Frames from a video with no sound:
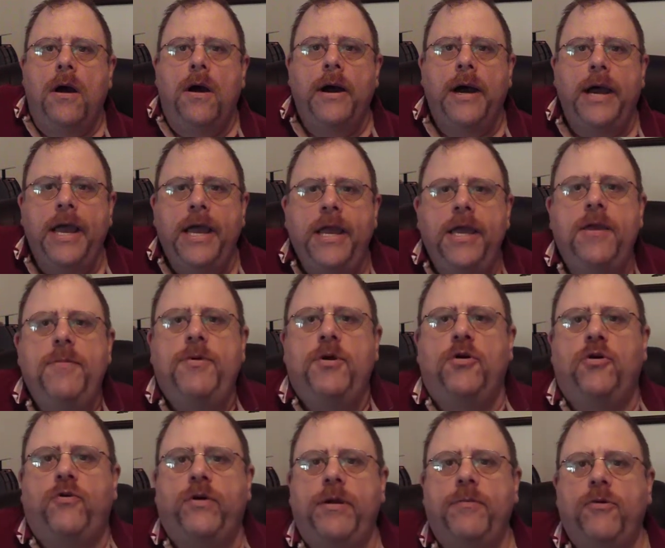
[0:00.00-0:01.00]
Hi,
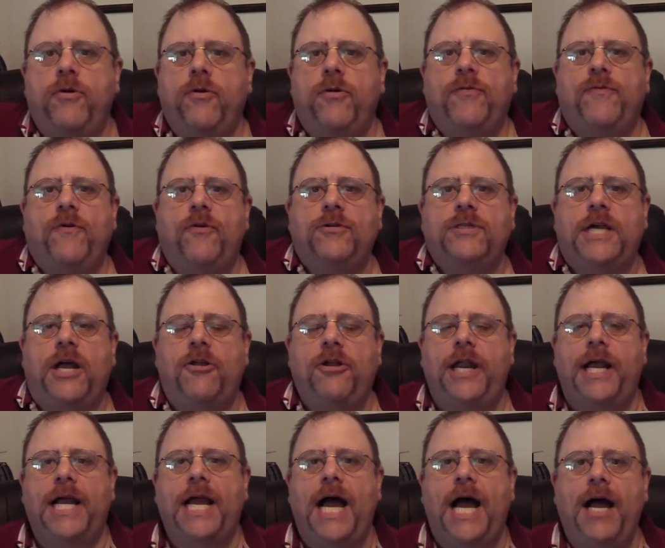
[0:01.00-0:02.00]
Bill Greenberg with
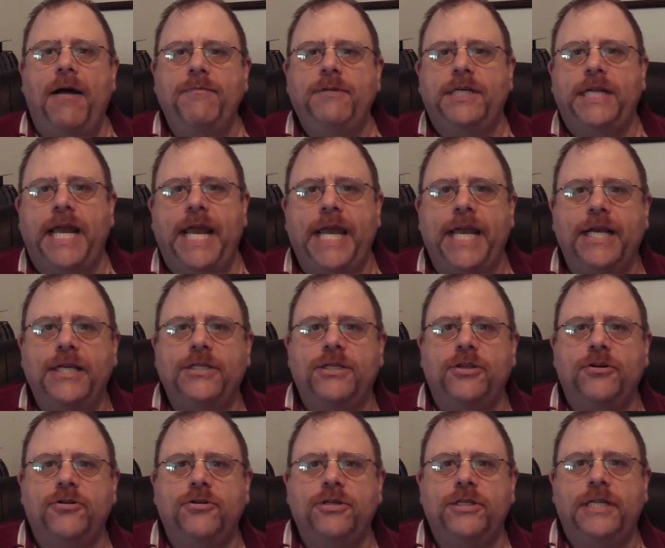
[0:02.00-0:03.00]
PhoneScholar.com. Today is
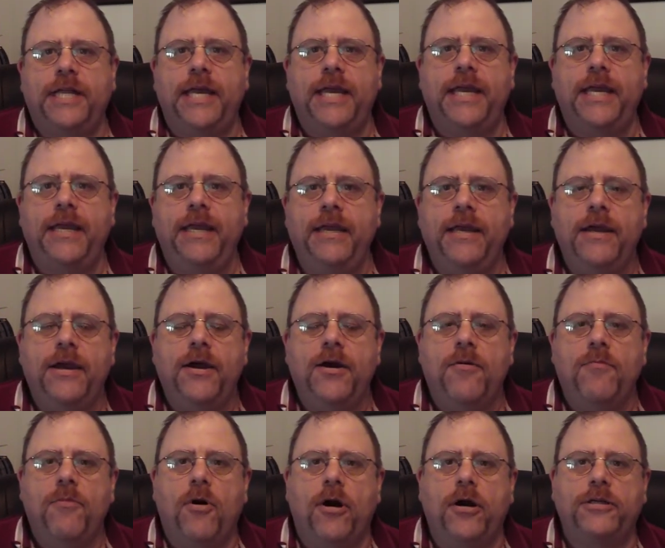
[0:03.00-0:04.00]
Thursday,
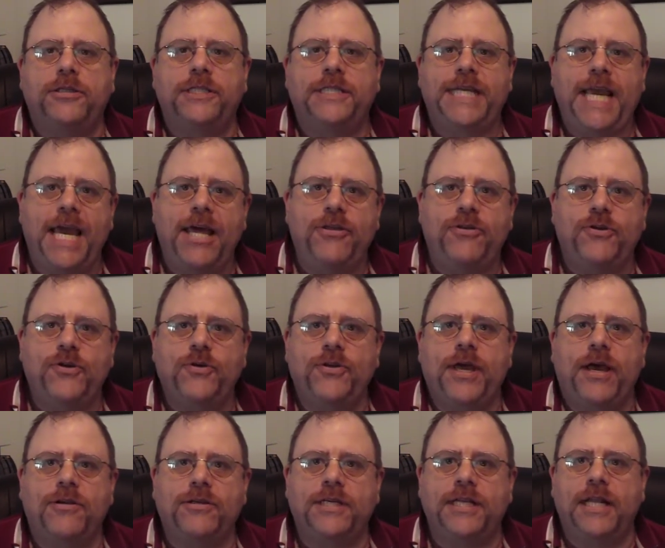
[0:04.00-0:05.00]
March 10th,
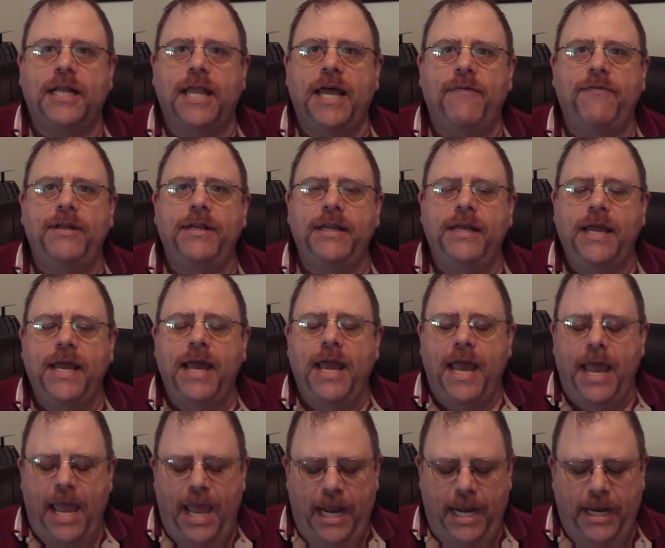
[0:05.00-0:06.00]
2011,
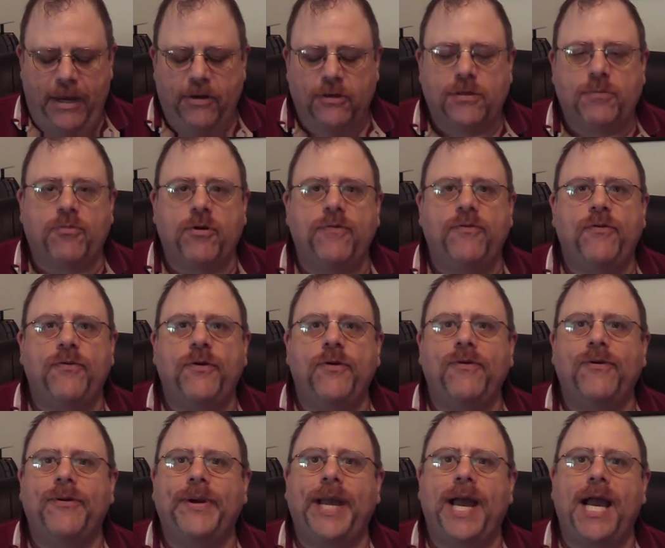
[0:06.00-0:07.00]
and here's a brief review
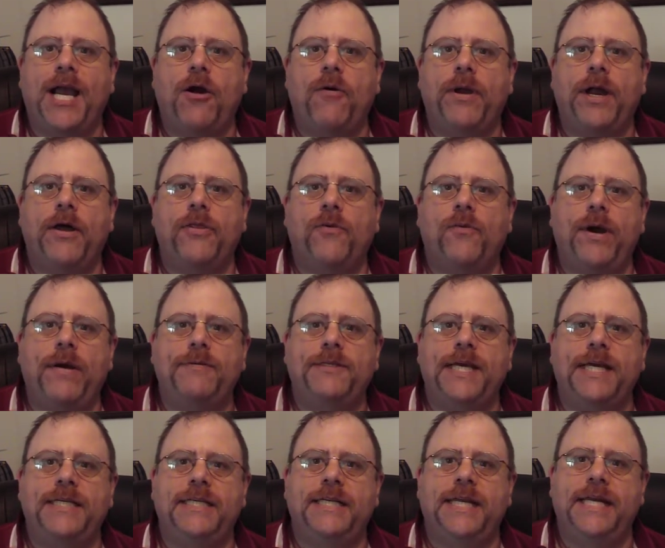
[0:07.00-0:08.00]
of what we got going on the
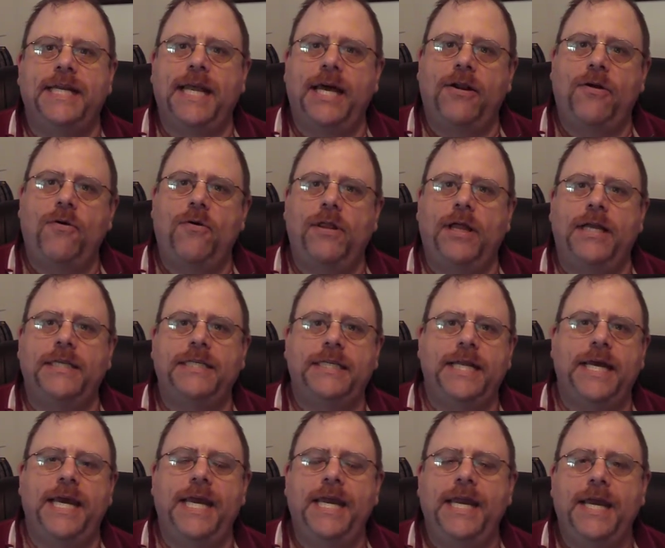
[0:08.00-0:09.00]
website today. Not a whole lot
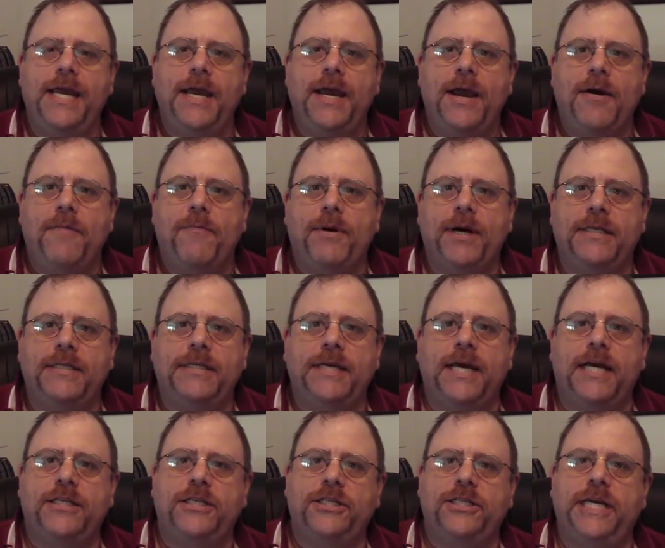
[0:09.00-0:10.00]
today, but
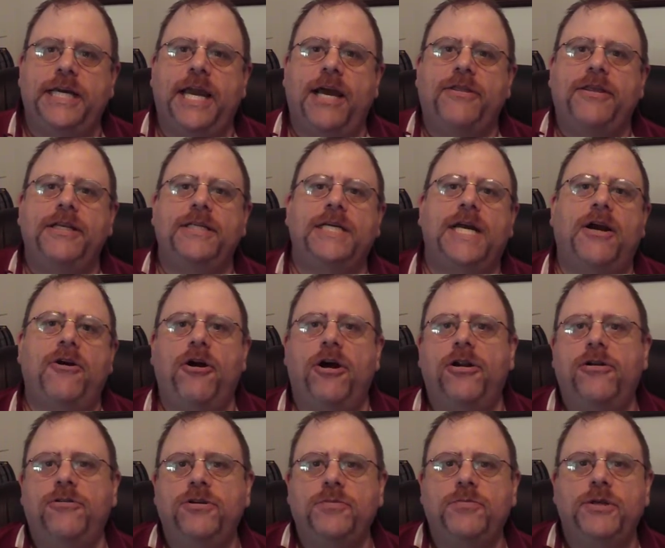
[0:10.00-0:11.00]
to check out the entire
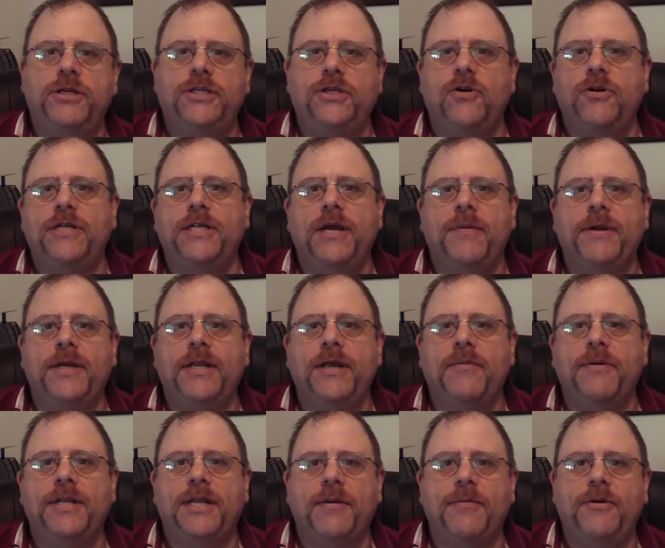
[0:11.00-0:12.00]
articles, please go to
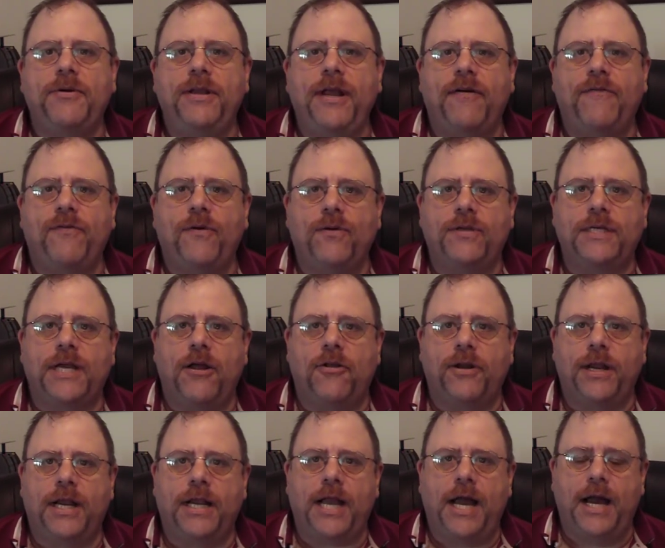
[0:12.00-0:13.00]

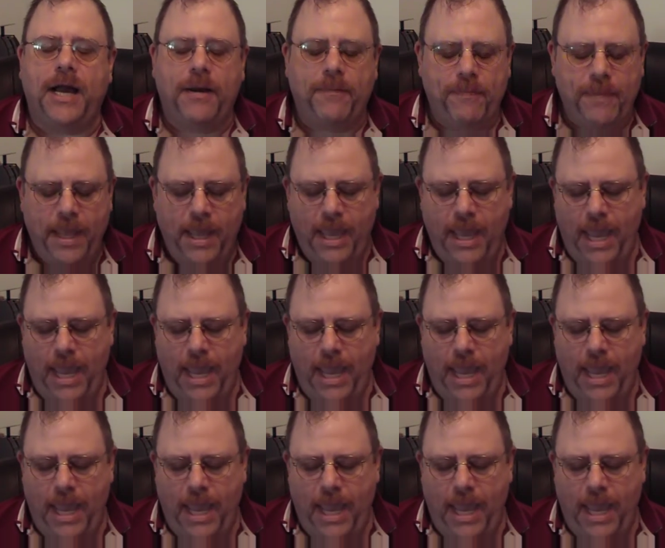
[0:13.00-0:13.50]
www.phonescholar.com.